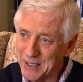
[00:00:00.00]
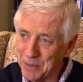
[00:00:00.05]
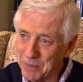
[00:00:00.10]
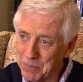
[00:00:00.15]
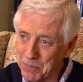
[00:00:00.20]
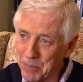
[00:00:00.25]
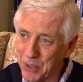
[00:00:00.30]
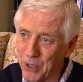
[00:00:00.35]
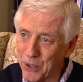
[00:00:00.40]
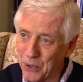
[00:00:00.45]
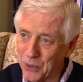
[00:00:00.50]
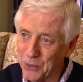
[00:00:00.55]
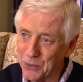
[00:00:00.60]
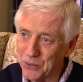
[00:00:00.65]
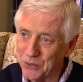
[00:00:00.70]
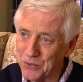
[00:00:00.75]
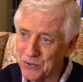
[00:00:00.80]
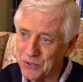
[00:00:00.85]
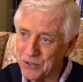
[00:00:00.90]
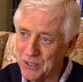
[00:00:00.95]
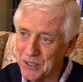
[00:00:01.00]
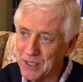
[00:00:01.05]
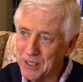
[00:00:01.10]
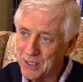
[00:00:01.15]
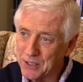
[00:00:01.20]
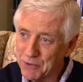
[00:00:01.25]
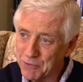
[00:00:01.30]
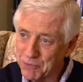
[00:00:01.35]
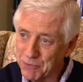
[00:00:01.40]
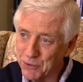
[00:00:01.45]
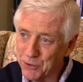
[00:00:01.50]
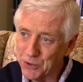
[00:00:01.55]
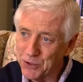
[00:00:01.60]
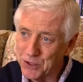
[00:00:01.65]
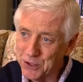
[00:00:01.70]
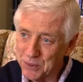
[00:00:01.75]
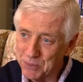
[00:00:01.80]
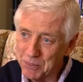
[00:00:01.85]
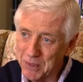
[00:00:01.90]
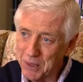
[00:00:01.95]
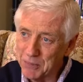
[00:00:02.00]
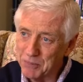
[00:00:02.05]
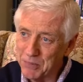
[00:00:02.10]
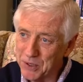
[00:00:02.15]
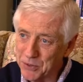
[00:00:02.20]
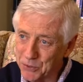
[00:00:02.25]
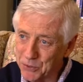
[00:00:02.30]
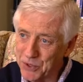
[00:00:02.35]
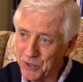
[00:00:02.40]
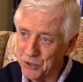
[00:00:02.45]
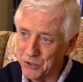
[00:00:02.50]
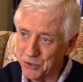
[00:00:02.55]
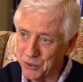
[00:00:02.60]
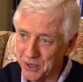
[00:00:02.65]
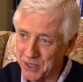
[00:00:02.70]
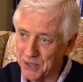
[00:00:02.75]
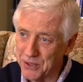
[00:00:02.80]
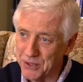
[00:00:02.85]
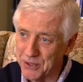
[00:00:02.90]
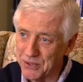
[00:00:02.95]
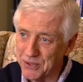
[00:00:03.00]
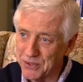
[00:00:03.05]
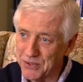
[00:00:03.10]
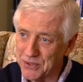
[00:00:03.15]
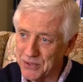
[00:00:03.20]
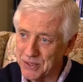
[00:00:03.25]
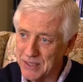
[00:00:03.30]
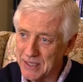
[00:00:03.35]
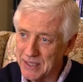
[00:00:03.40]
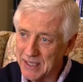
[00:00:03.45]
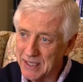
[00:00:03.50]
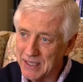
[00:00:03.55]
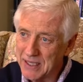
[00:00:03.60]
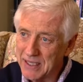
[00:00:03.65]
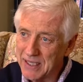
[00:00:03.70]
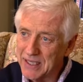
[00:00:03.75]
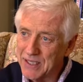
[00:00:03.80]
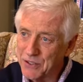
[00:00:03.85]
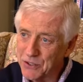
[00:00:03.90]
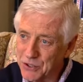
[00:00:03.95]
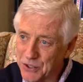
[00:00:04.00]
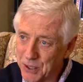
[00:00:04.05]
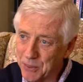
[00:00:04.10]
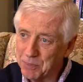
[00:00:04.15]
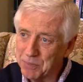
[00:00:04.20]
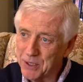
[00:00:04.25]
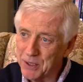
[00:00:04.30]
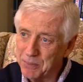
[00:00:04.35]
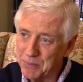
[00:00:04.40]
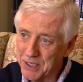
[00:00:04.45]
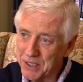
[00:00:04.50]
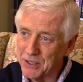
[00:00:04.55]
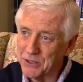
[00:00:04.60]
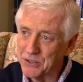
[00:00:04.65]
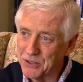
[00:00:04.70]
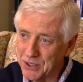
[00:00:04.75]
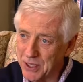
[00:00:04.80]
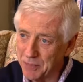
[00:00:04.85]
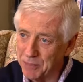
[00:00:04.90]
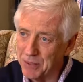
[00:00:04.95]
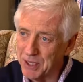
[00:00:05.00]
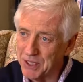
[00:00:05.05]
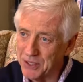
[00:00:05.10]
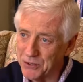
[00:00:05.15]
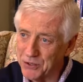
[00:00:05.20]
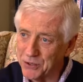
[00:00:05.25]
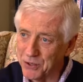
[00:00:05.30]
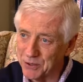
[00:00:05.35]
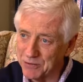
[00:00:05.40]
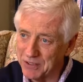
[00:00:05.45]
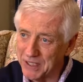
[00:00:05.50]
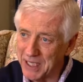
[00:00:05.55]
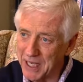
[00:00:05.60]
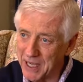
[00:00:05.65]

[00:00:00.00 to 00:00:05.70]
impose First Amendment restrictions simply because somebody's serving